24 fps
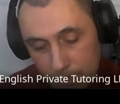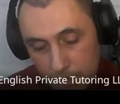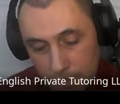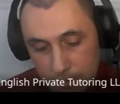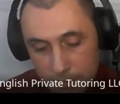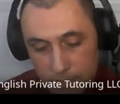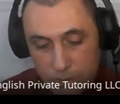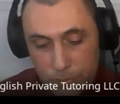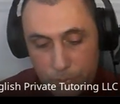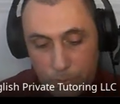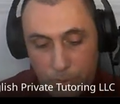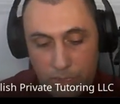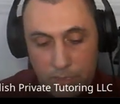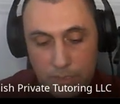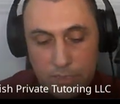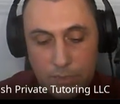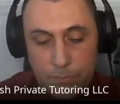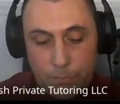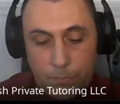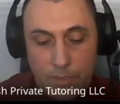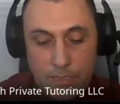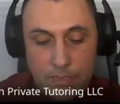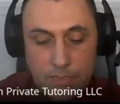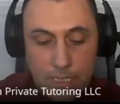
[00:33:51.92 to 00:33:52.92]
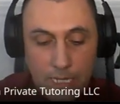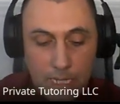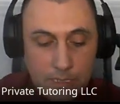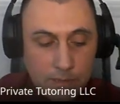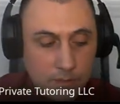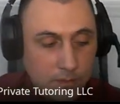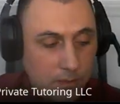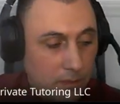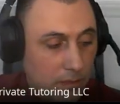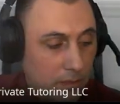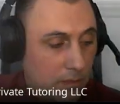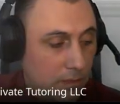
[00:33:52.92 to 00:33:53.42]
in Spanish
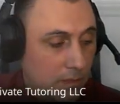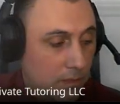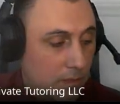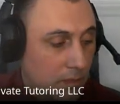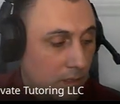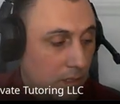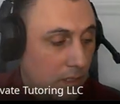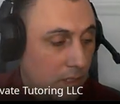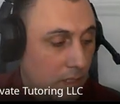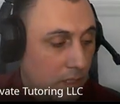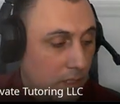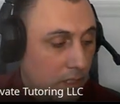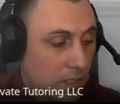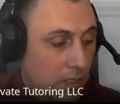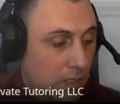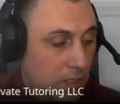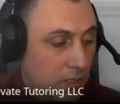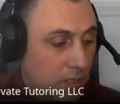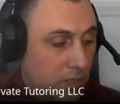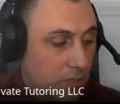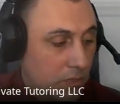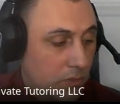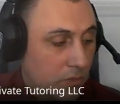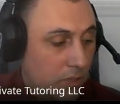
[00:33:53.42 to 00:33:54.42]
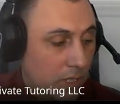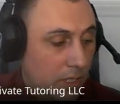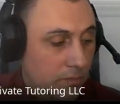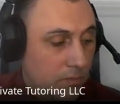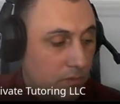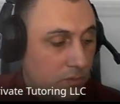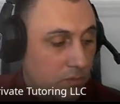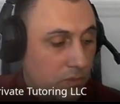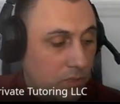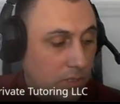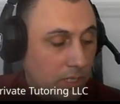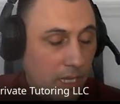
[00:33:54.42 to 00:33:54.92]
precisely, you have
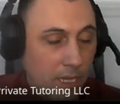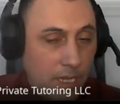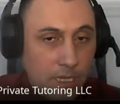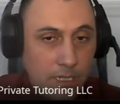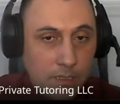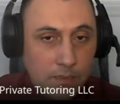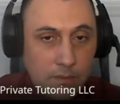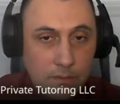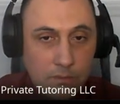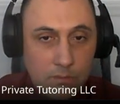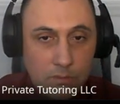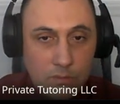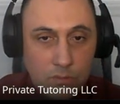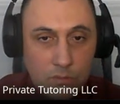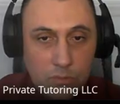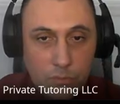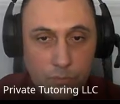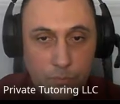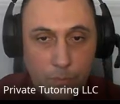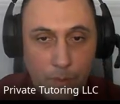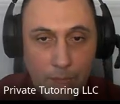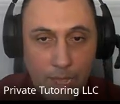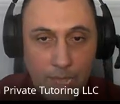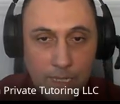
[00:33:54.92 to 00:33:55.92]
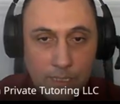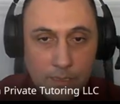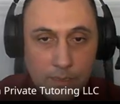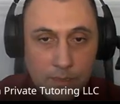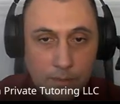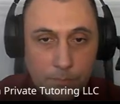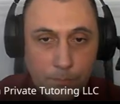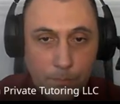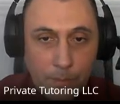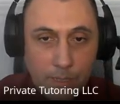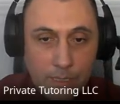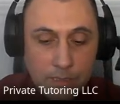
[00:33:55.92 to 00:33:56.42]
to say to
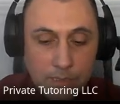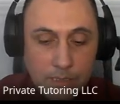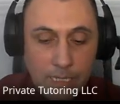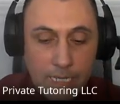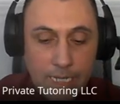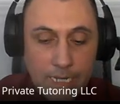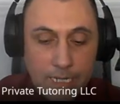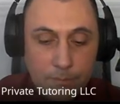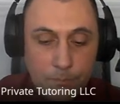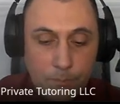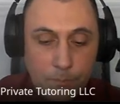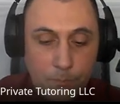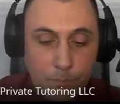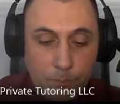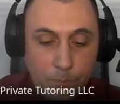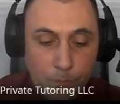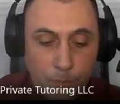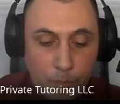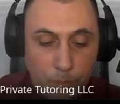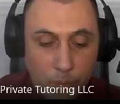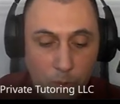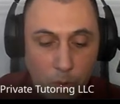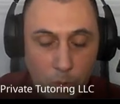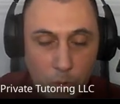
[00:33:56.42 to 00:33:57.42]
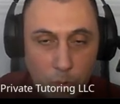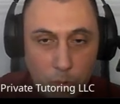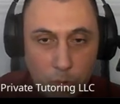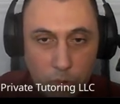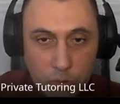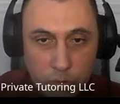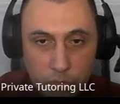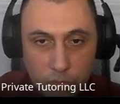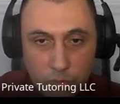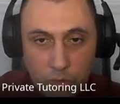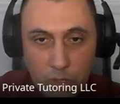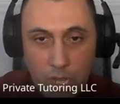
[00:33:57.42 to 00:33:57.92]
pasar por.
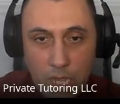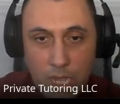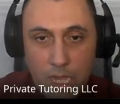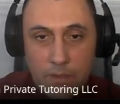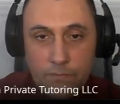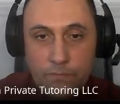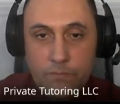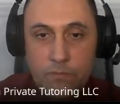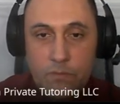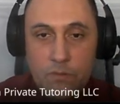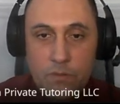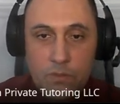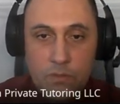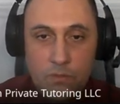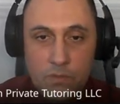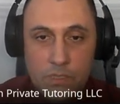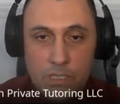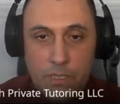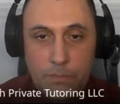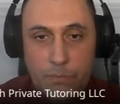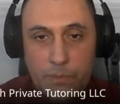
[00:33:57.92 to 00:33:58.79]
You have to use a